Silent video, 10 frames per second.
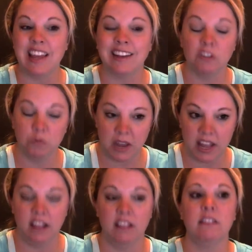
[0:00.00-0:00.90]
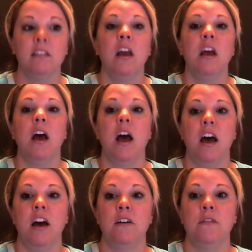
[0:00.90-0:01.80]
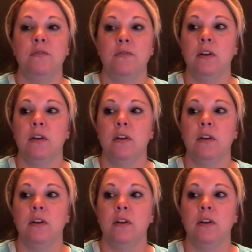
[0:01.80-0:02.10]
expense of,